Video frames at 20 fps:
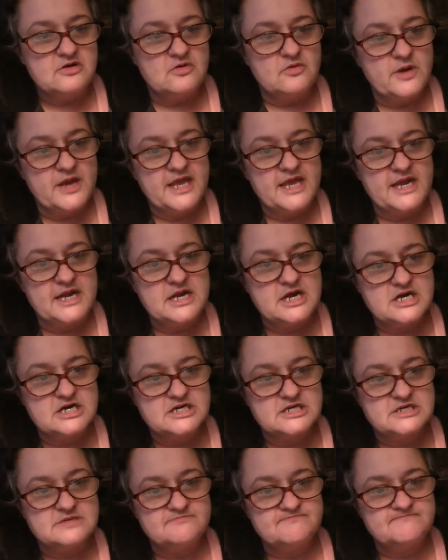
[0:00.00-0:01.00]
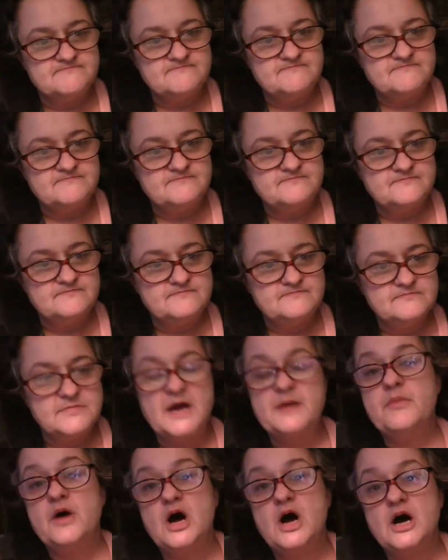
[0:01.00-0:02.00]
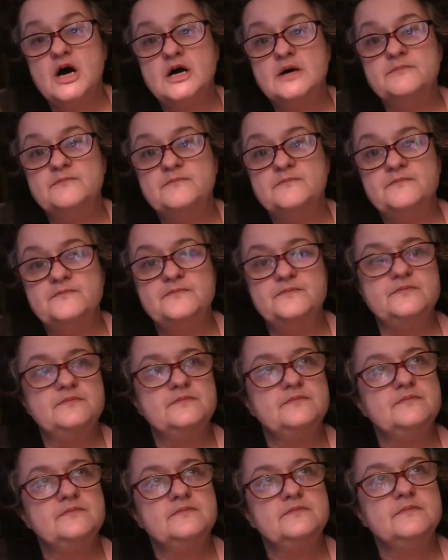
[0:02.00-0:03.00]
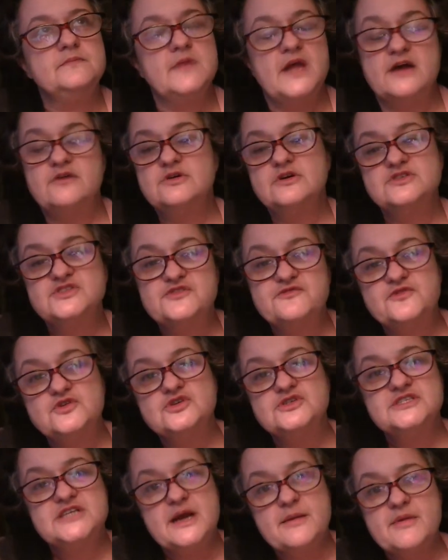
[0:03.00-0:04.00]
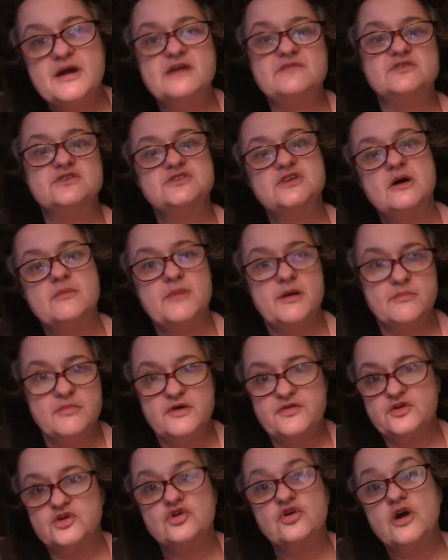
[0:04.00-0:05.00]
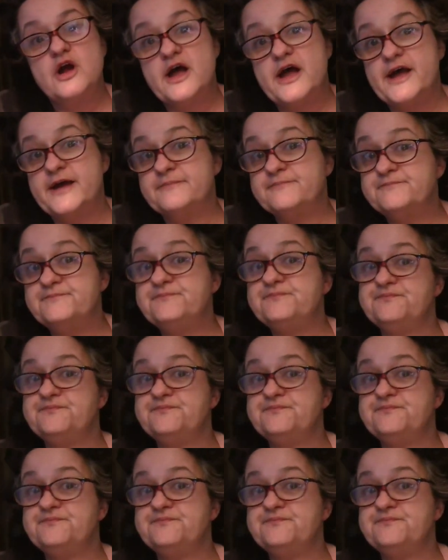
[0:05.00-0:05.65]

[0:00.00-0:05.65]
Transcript: when um, my mom, it was the first time I ever saw my mother cry.